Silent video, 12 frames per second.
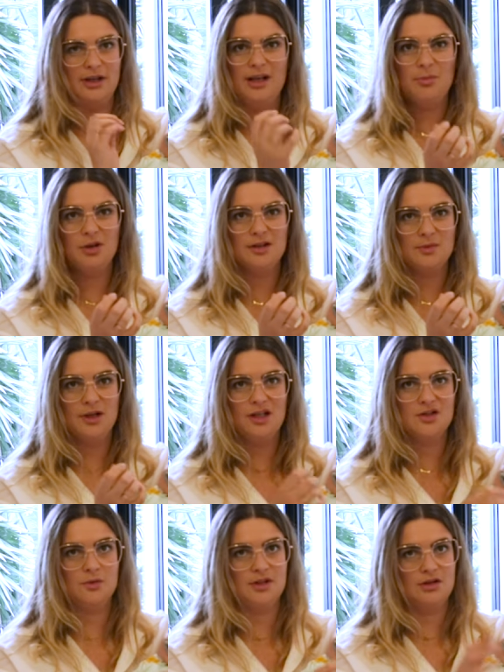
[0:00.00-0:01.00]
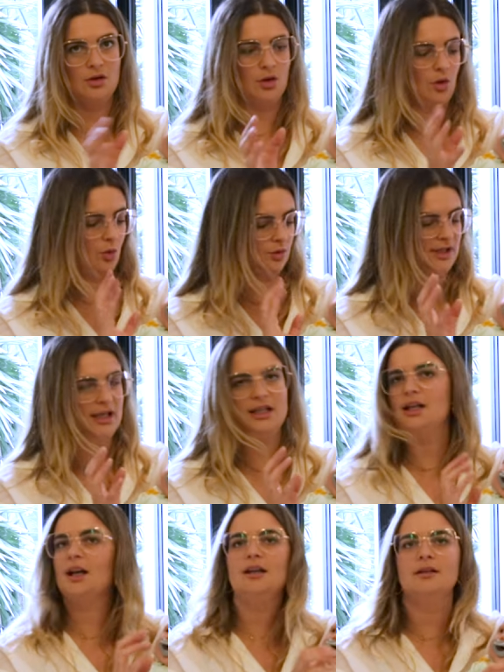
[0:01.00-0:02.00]
a nipple as well, so it's not causing
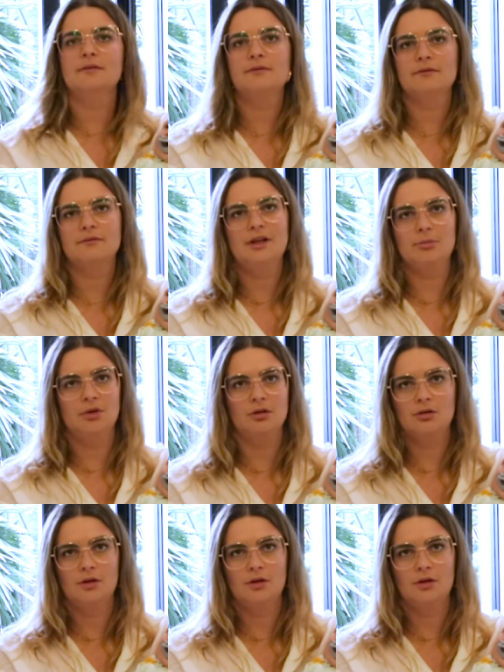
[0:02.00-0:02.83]
any kind of nipple